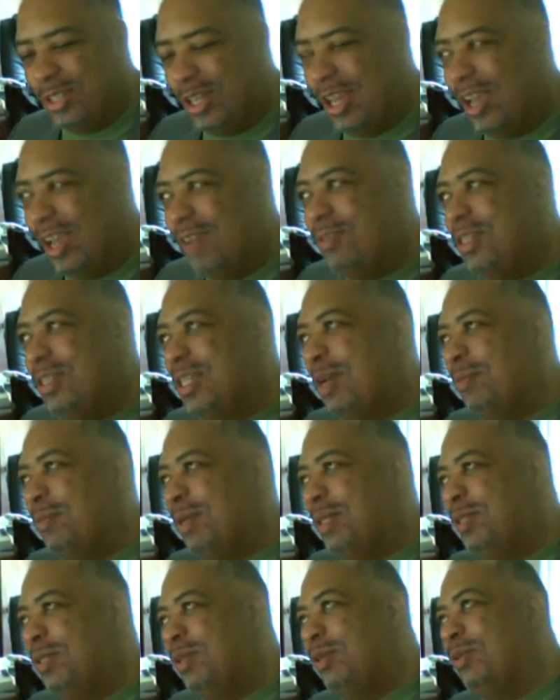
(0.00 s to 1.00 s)
every time
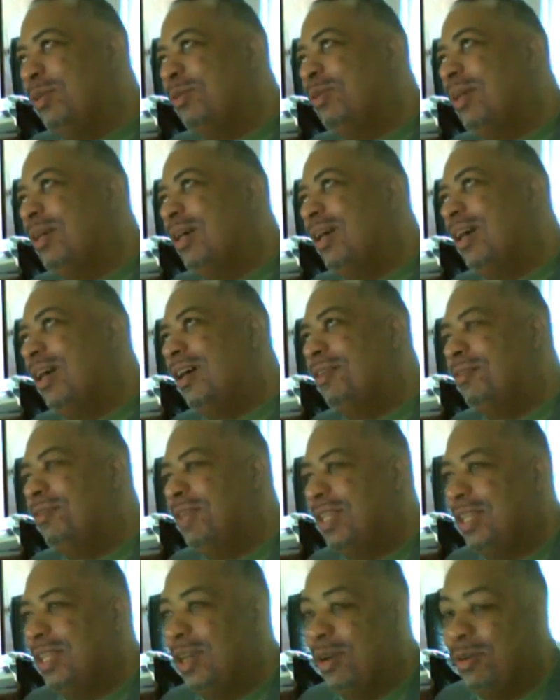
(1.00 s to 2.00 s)
I do a
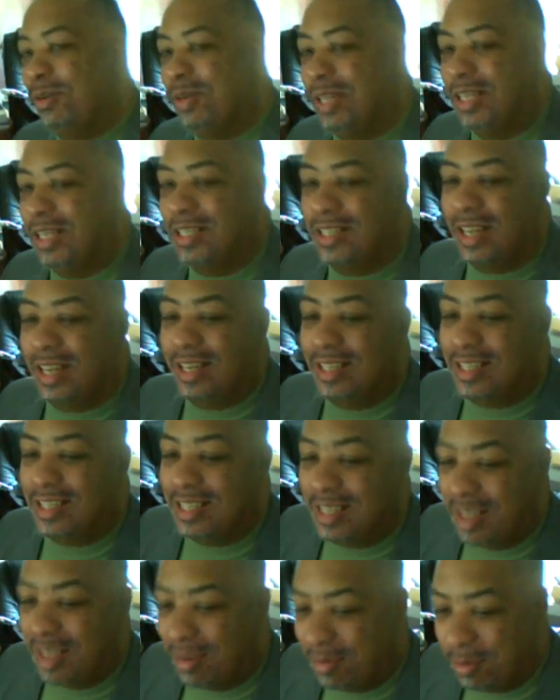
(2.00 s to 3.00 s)
video, it's like
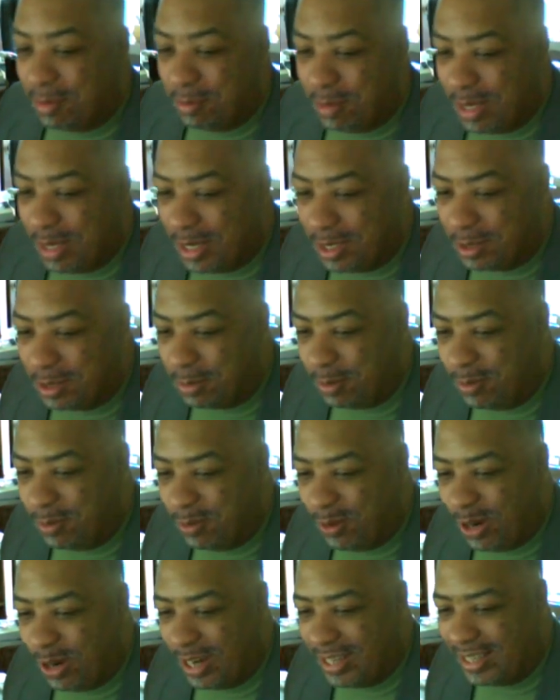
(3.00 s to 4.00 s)
7 minutes
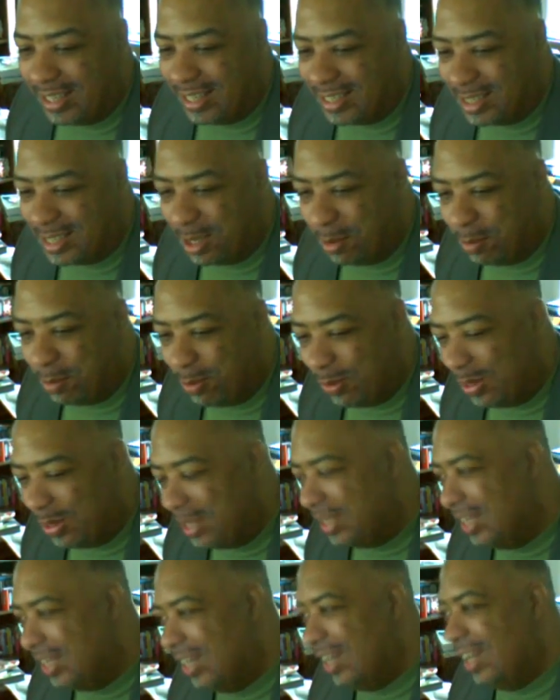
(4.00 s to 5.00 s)
before I get to the point,